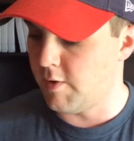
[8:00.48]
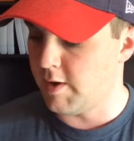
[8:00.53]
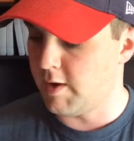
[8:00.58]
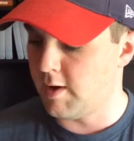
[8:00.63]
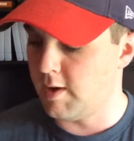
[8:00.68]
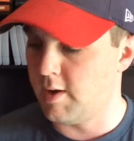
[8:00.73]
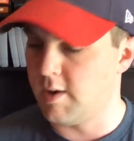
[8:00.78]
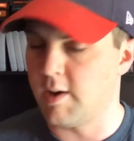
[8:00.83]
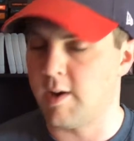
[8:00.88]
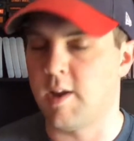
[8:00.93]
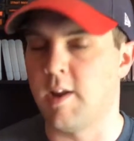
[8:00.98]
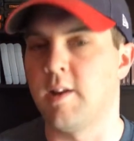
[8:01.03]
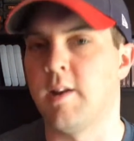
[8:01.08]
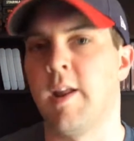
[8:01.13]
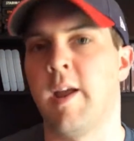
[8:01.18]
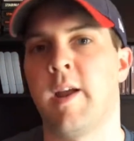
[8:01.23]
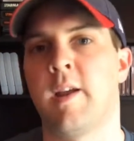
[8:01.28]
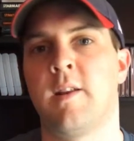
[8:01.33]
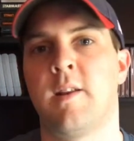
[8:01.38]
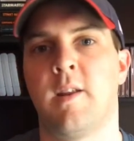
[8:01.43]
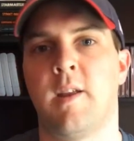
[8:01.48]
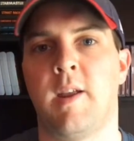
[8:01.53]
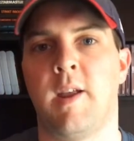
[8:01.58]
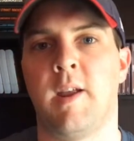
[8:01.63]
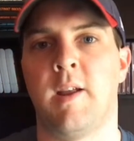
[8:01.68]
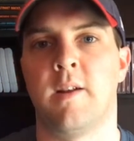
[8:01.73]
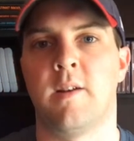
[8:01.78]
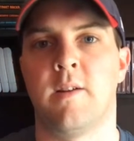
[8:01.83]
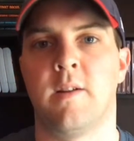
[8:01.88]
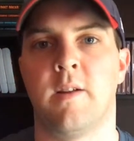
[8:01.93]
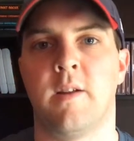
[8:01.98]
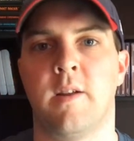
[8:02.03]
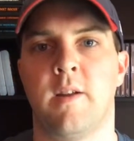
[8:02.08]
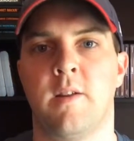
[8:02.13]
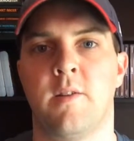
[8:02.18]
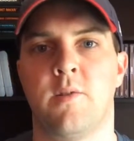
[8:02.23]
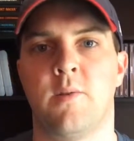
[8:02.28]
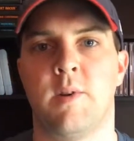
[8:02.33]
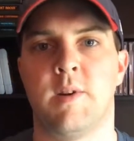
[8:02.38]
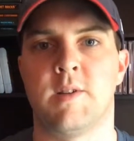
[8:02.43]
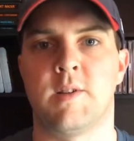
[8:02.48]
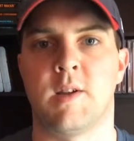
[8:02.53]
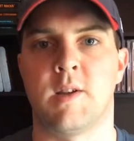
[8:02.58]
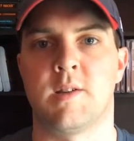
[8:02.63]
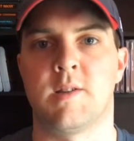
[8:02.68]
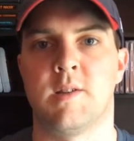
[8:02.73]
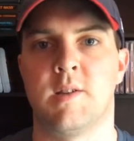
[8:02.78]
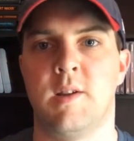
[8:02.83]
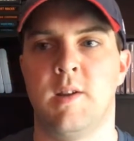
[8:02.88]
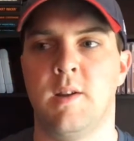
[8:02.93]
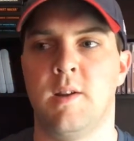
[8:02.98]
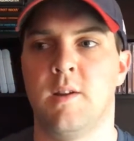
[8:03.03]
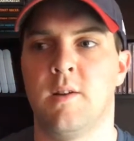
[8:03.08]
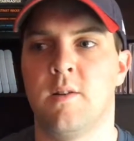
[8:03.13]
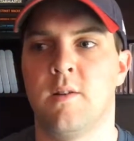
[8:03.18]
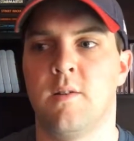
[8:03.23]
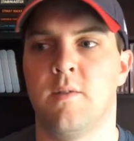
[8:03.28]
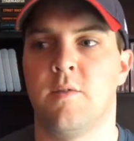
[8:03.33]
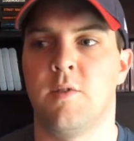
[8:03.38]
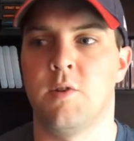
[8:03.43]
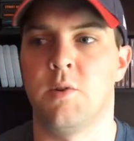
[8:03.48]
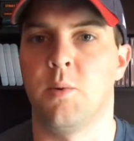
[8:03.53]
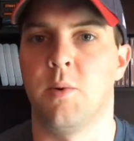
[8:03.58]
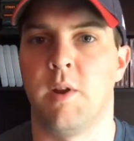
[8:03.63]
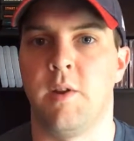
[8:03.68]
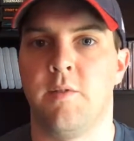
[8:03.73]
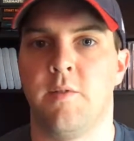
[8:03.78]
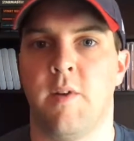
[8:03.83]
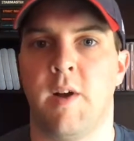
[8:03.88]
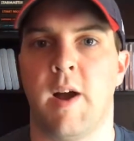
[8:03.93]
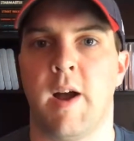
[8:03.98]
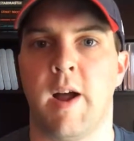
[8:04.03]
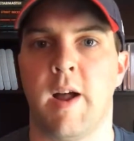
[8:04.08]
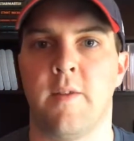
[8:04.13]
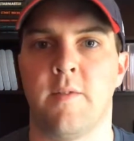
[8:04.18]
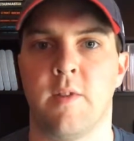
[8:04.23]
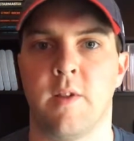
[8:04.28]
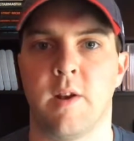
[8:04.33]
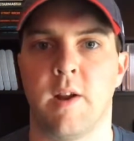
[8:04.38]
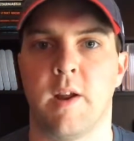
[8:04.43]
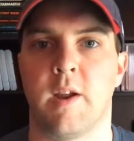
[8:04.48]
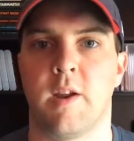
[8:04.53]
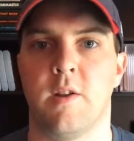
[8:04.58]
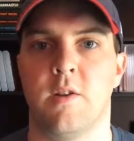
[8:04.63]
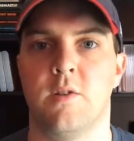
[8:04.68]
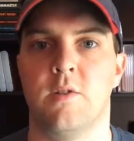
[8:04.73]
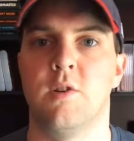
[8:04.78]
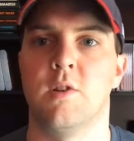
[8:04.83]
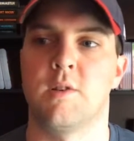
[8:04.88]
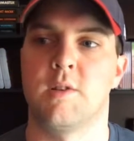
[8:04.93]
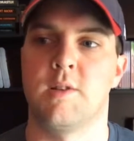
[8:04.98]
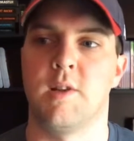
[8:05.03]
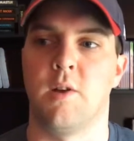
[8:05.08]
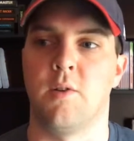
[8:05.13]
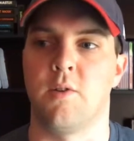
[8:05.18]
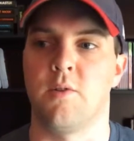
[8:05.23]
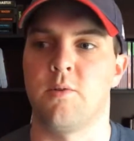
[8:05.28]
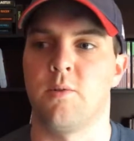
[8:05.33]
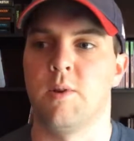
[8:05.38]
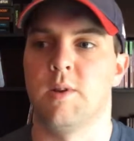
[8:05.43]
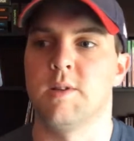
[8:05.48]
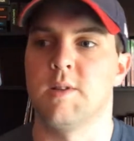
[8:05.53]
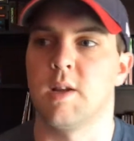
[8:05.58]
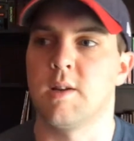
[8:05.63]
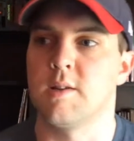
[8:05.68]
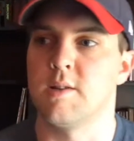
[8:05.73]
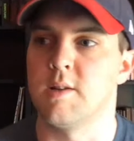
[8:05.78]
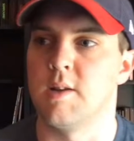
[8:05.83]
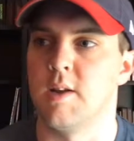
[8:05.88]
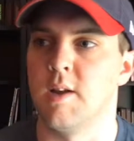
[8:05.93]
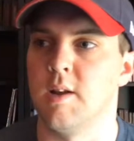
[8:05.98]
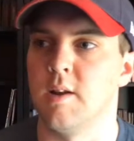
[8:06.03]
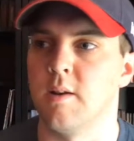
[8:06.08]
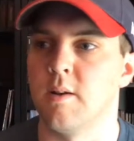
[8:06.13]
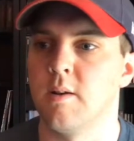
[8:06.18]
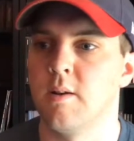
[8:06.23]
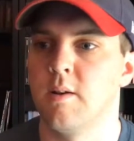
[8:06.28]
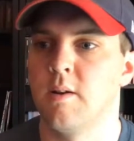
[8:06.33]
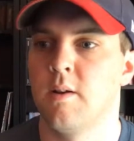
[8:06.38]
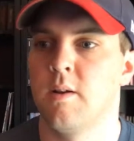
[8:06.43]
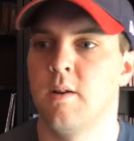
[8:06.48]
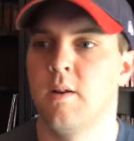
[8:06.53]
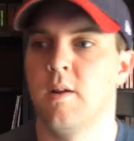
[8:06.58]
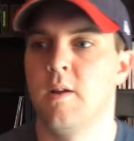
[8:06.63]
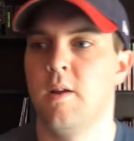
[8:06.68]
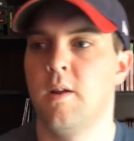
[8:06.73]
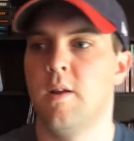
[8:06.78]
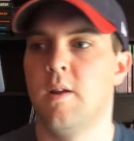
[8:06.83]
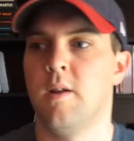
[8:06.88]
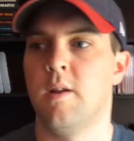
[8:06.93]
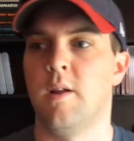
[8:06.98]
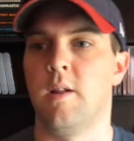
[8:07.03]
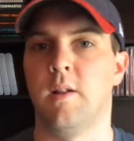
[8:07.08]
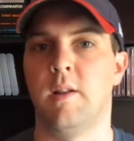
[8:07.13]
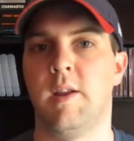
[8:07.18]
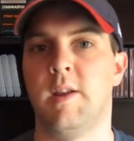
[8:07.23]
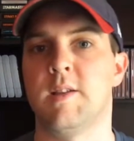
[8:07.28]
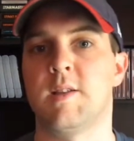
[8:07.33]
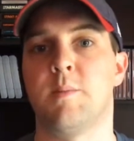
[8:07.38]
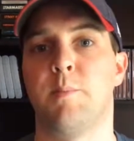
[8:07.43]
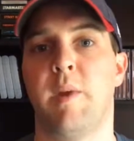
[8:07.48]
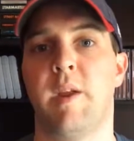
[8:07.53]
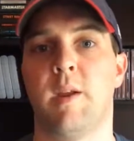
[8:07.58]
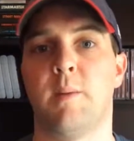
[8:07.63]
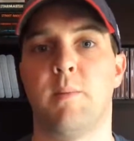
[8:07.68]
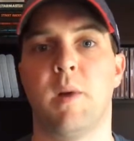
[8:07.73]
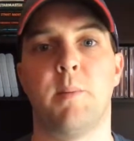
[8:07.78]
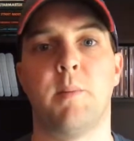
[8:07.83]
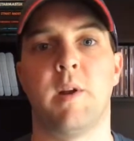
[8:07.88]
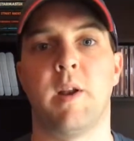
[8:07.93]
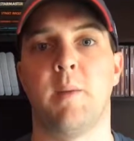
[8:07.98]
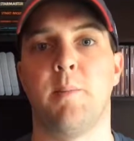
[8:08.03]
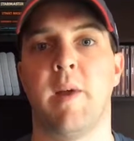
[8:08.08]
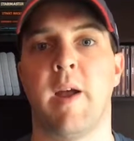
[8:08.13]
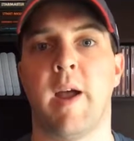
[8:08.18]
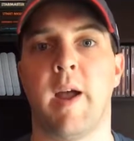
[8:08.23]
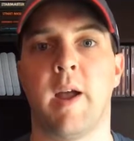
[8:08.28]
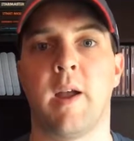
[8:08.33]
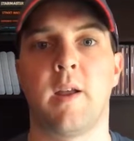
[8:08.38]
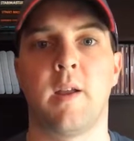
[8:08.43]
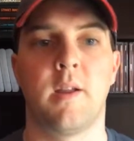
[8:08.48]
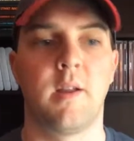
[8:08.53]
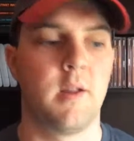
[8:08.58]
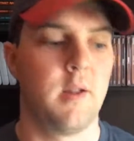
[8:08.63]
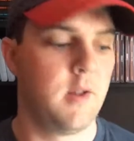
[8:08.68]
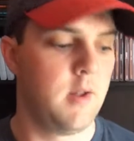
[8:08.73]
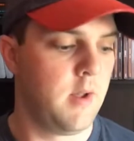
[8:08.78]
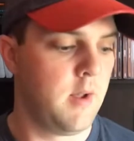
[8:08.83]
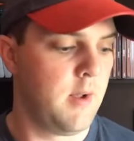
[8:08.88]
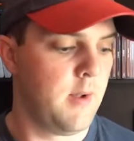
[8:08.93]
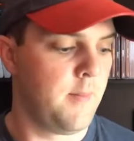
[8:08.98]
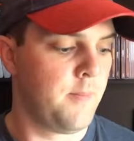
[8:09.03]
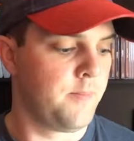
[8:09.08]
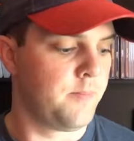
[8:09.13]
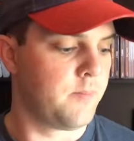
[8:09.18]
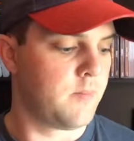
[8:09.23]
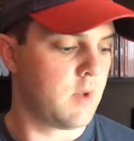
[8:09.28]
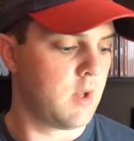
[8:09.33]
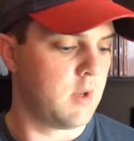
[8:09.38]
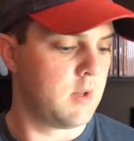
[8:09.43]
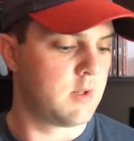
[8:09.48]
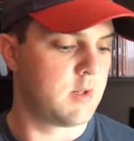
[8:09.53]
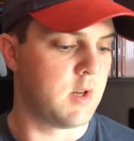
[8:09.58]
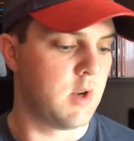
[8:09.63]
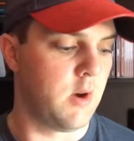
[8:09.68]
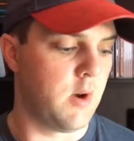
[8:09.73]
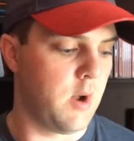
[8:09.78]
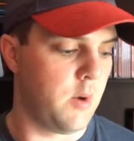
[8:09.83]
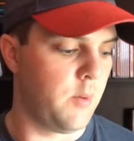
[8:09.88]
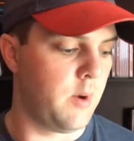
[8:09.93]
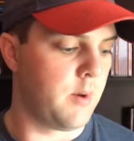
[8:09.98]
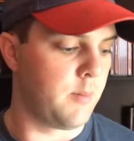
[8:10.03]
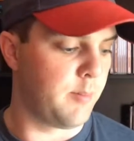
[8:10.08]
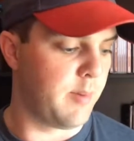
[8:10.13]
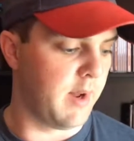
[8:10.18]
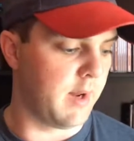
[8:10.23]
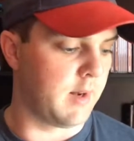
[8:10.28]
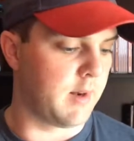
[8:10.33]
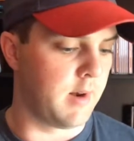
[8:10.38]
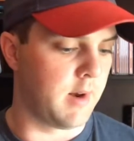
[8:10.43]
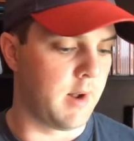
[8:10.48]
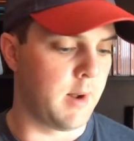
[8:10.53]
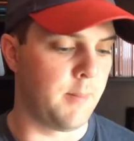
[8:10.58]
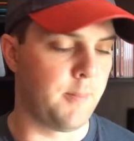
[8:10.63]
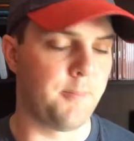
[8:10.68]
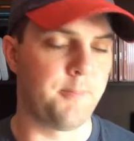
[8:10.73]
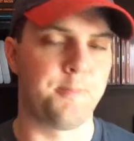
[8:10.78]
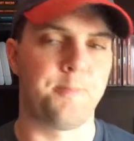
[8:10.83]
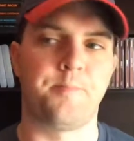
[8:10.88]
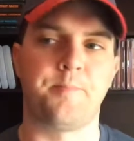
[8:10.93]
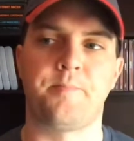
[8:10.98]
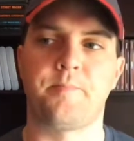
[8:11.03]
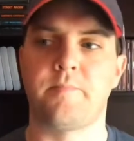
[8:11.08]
if I can get a Kinect and a 360 for $25, then I could just sell the 360 and at least make my money back. So I went and picked it up,